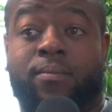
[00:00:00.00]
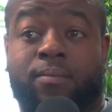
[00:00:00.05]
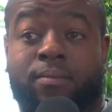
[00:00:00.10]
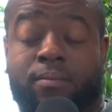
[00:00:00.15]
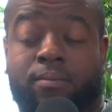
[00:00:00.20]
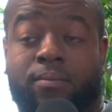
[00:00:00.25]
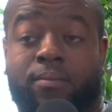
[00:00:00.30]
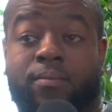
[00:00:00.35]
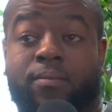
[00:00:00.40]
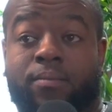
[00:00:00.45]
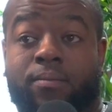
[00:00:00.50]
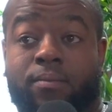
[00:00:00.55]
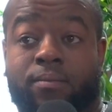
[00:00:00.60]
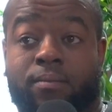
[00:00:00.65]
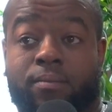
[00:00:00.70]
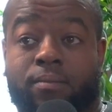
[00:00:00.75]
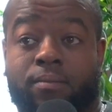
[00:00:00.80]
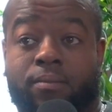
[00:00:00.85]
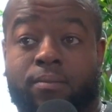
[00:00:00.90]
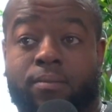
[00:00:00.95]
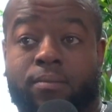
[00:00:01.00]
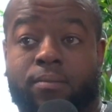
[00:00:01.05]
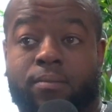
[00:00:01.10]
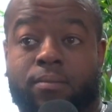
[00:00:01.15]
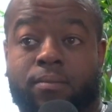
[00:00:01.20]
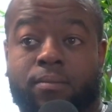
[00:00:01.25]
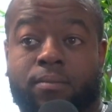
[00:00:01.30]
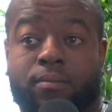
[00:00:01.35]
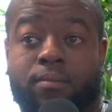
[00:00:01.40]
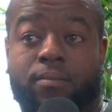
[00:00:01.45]

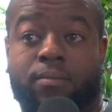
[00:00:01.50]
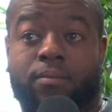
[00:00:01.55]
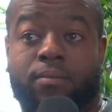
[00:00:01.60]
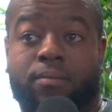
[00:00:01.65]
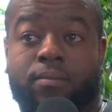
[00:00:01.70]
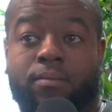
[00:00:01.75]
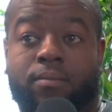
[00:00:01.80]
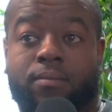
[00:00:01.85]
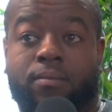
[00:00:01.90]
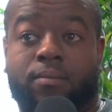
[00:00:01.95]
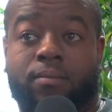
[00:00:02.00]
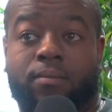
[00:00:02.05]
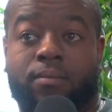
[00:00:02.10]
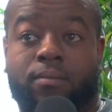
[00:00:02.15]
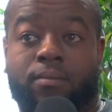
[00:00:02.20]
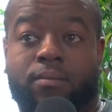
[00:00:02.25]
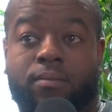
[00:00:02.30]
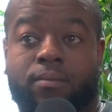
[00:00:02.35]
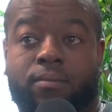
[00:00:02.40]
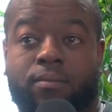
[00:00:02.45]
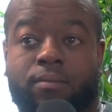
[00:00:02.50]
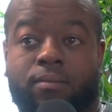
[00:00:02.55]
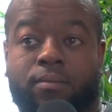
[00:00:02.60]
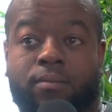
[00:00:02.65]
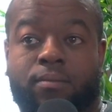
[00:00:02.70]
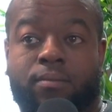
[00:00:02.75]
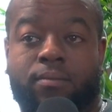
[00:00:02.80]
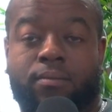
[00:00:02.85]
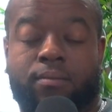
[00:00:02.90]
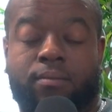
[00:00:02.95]

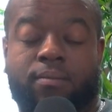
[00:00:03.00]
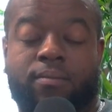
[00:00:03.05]
(silent)